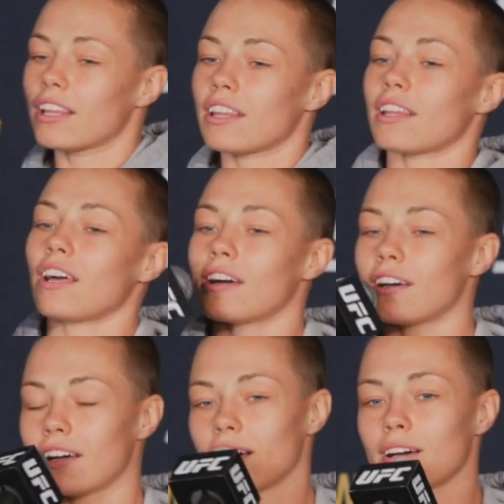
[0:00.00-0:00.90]

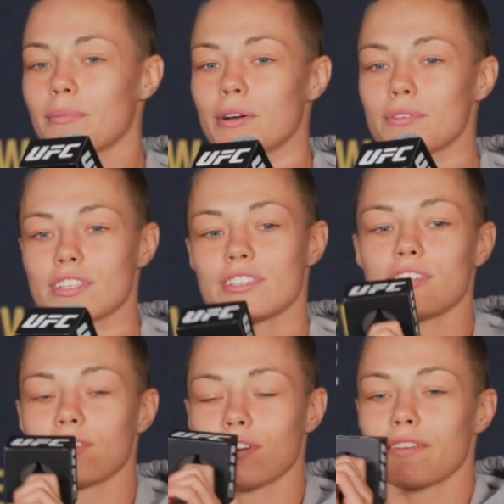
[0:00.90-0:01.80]
Uh, um, I
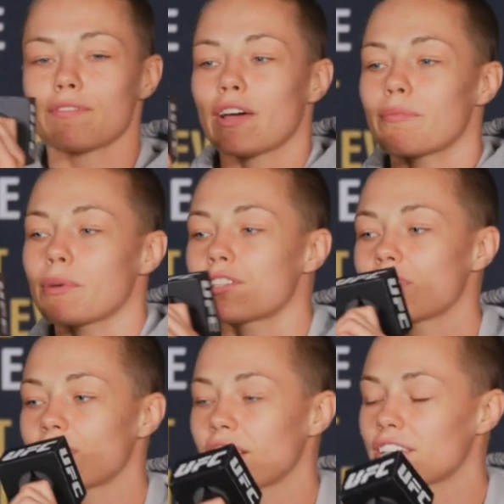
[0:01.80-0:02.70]
was, you know, I've, I've
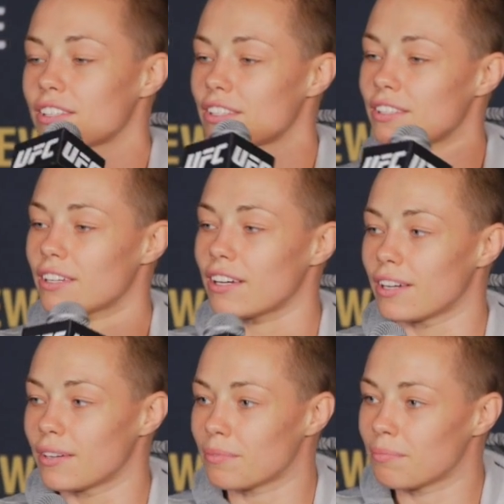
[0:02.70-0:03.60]
mentioned that it's,
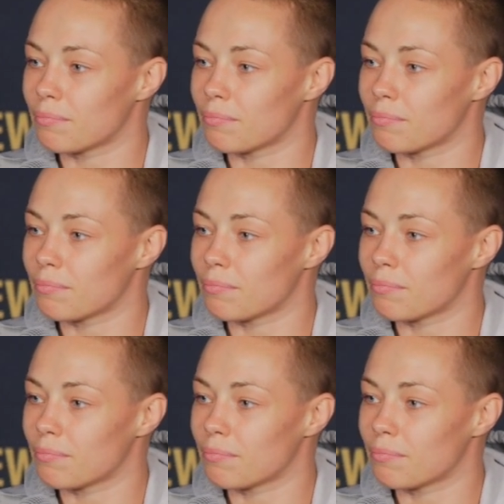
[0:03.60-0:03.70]
uh,